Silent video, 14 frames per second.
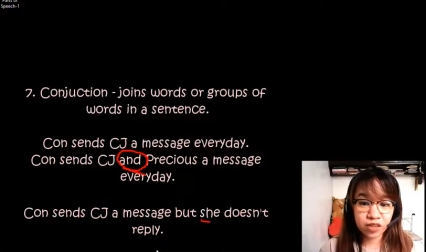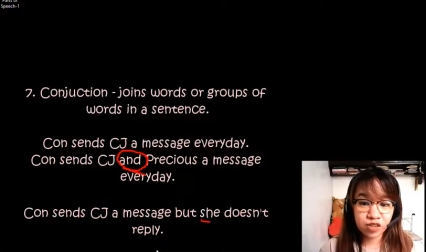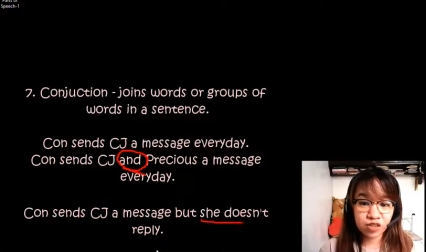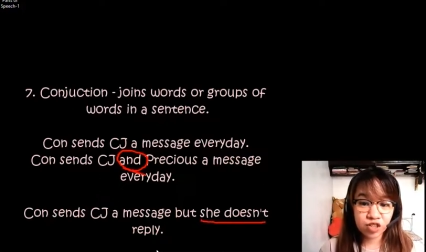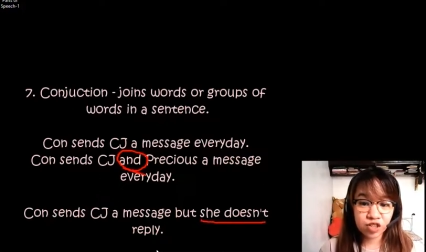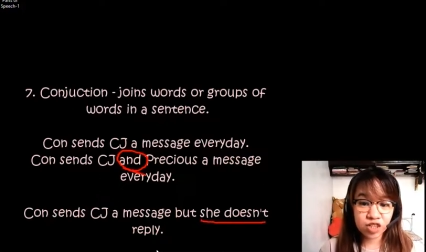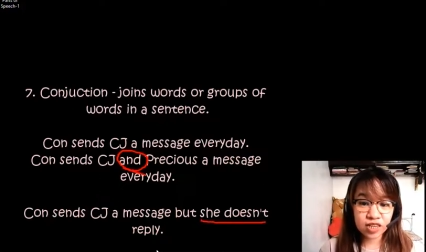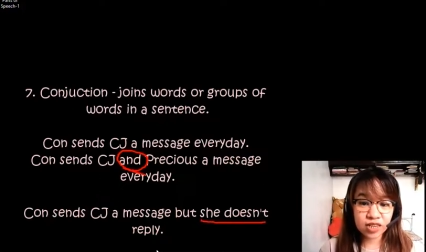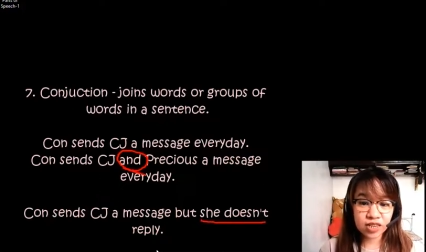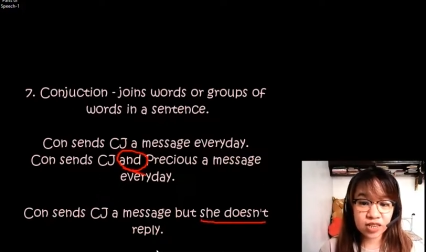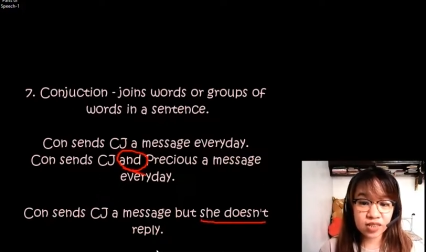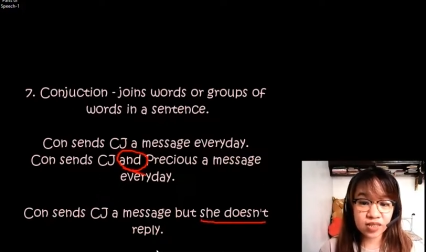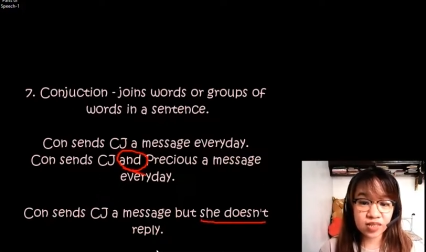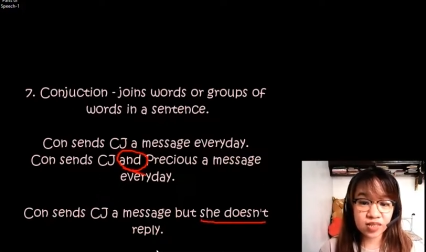
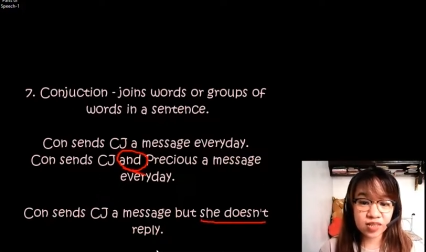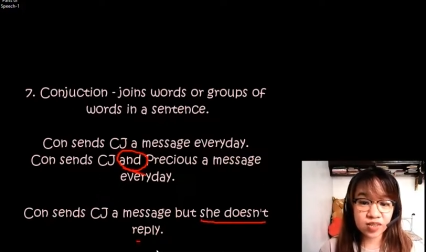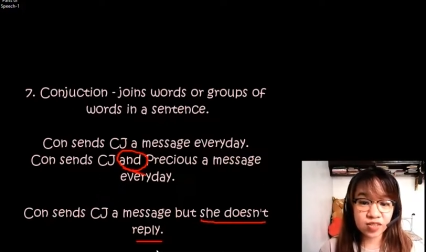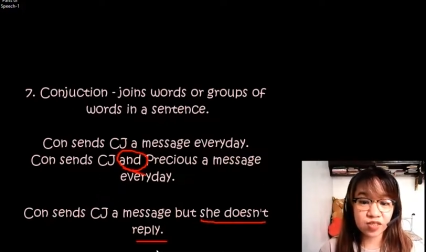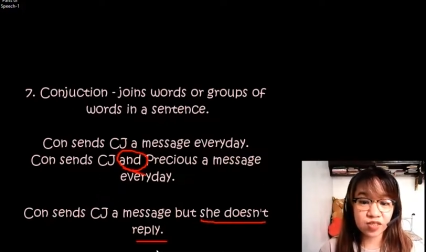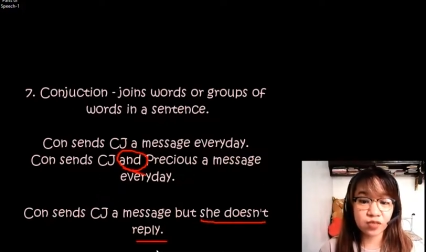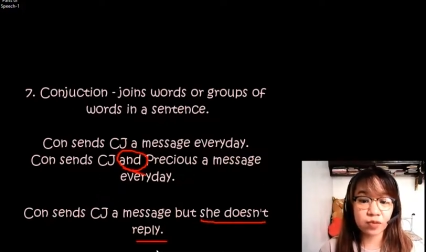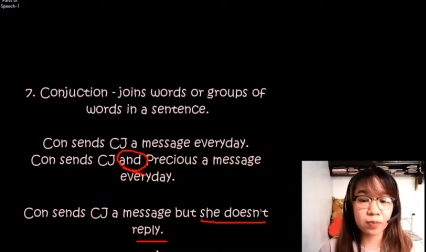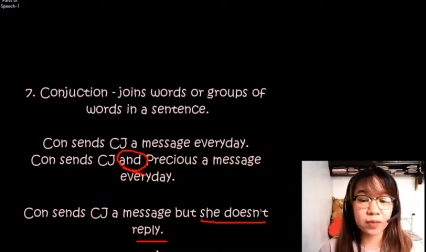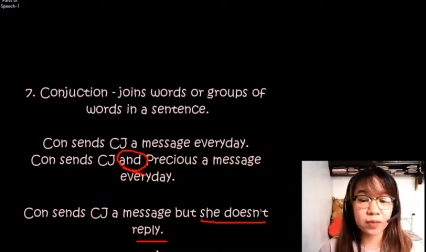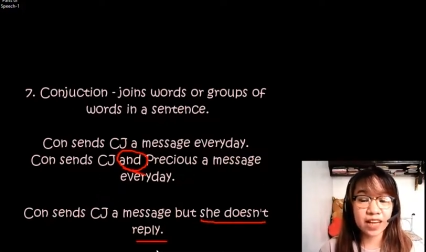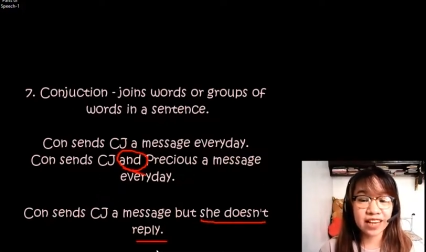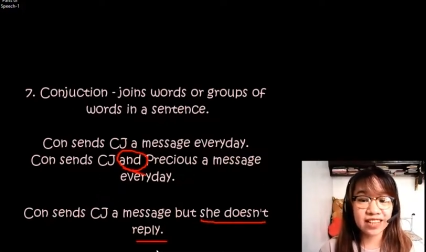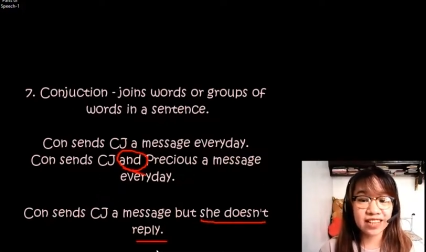She doesn't
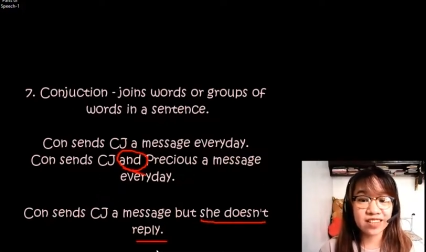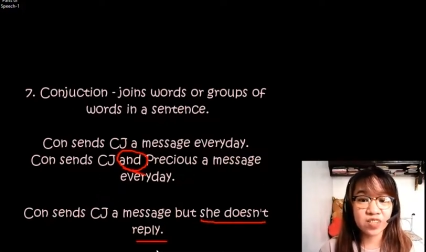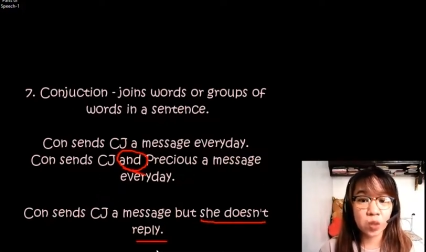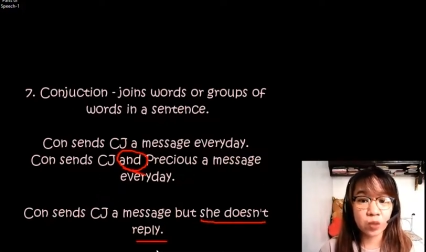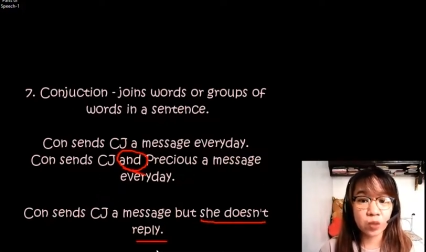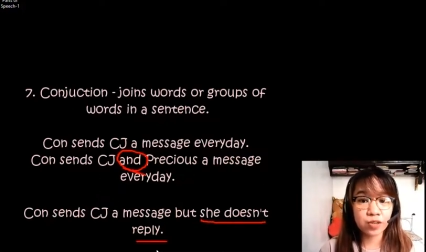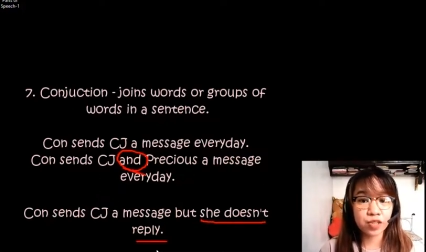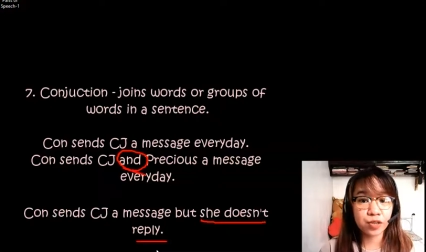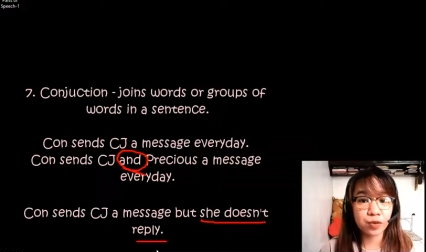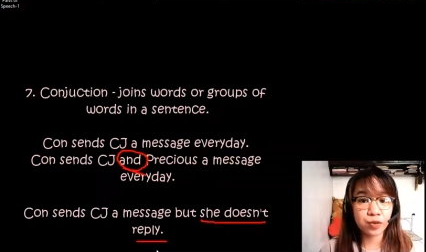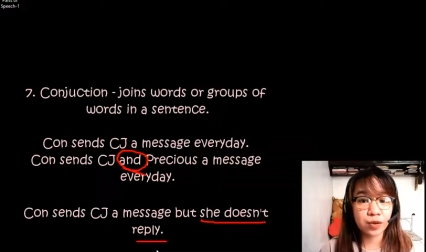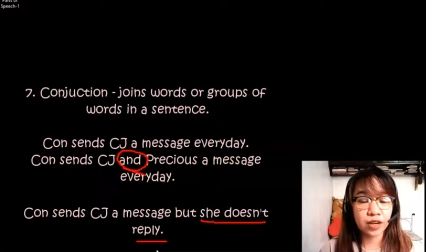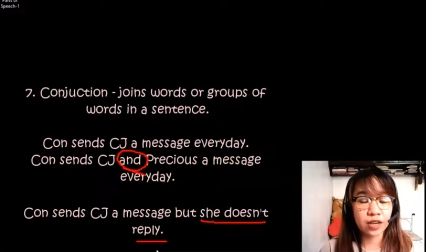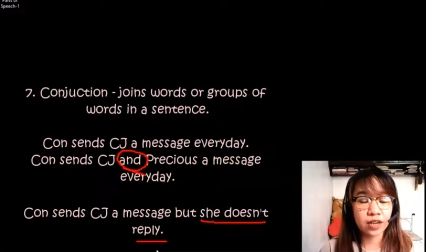reply is also
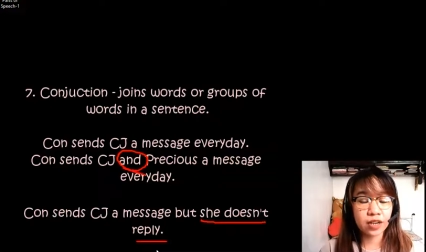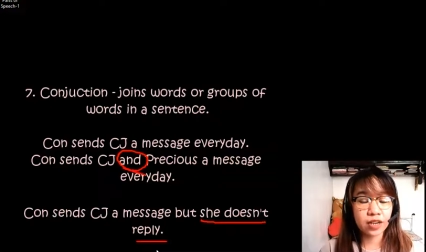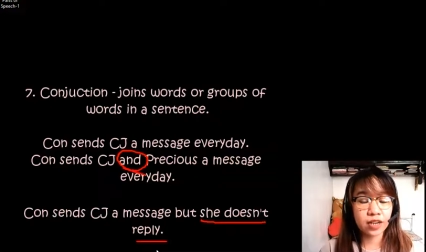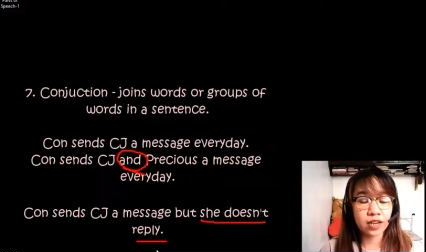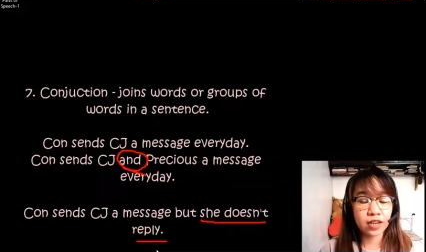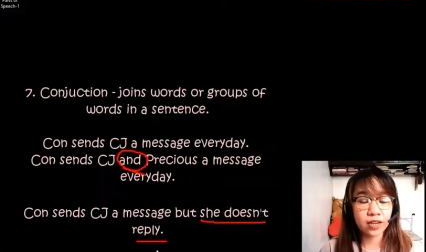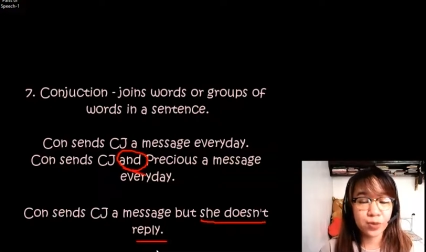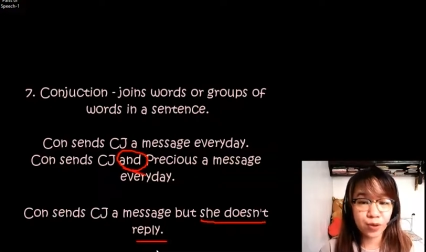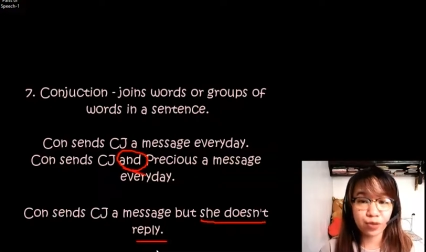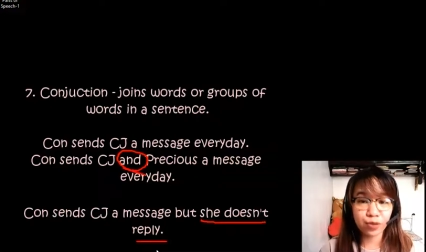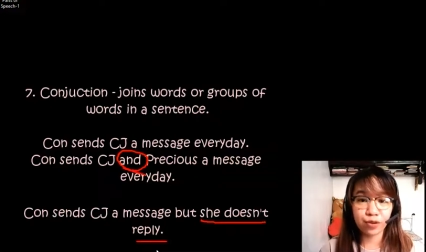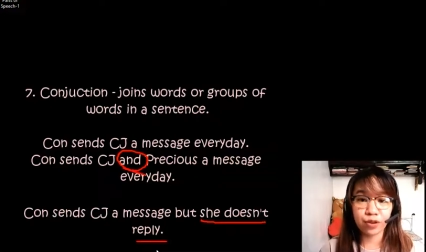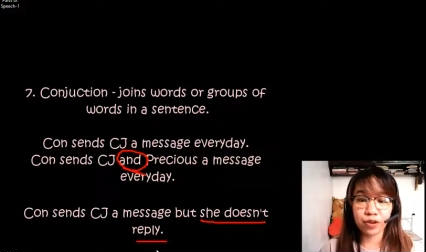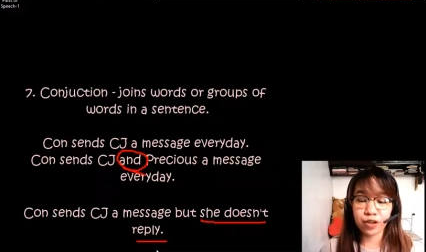
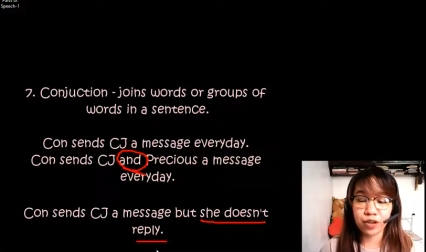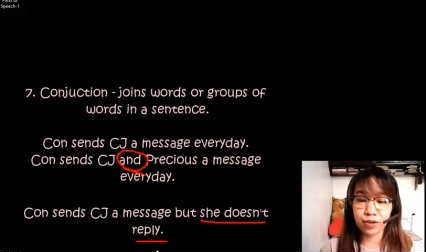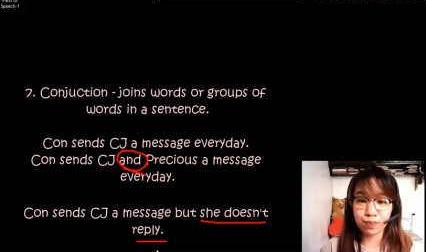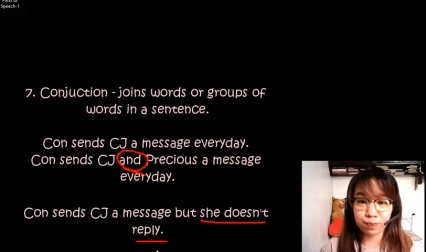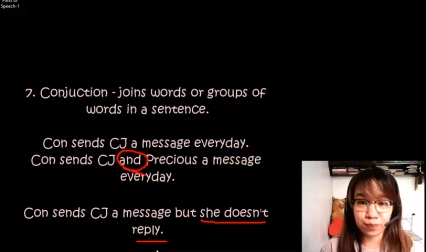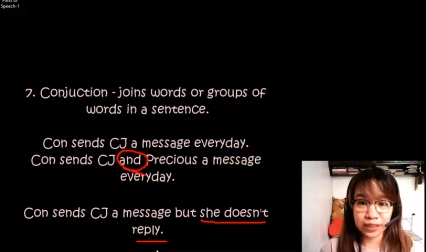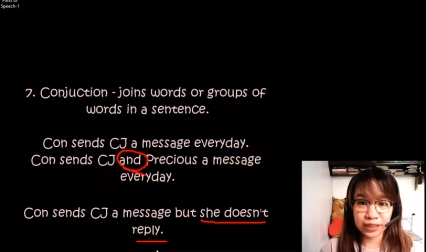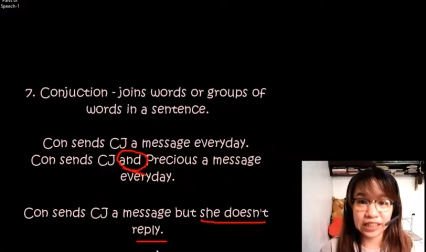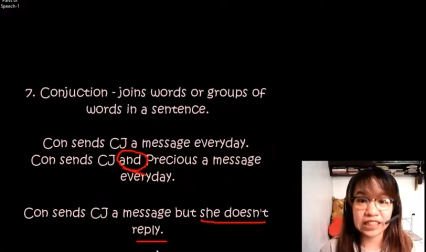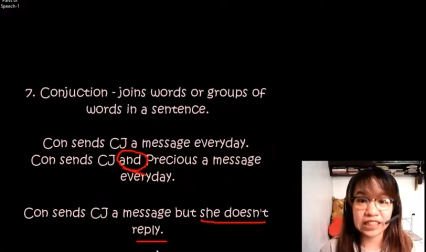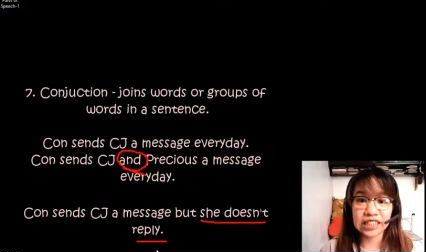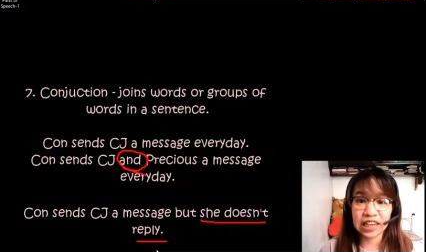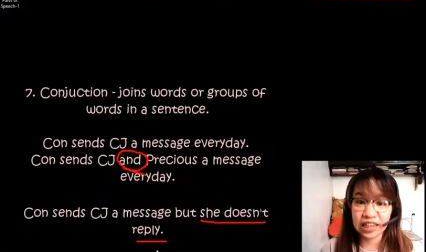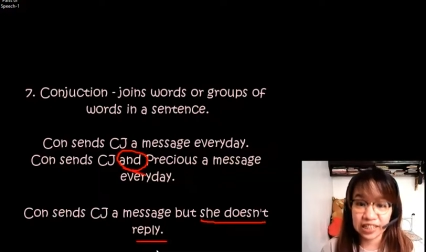another complete
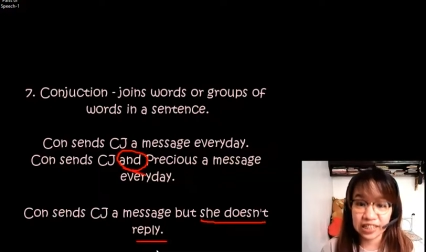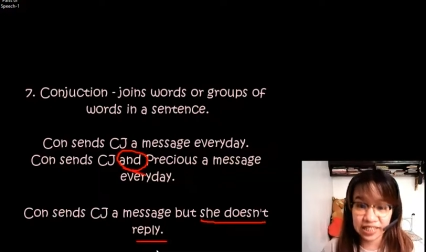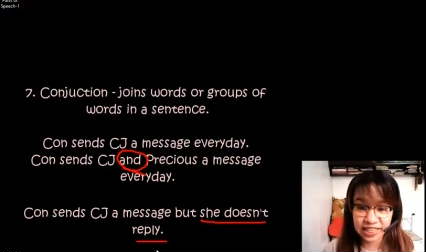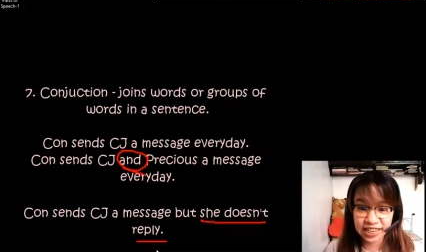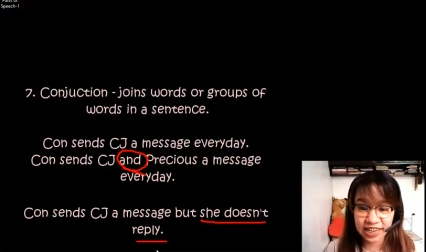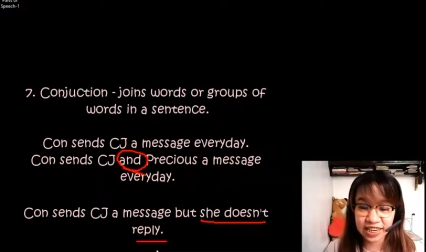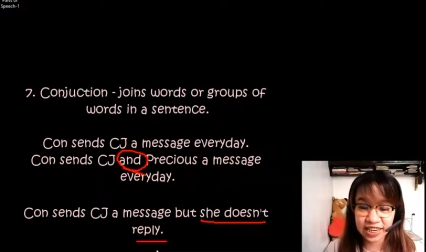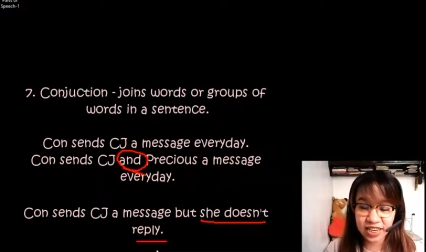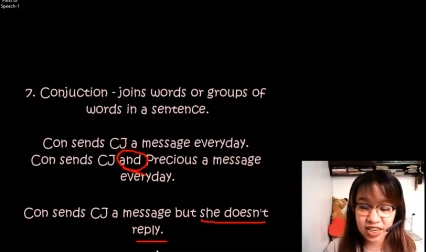idea.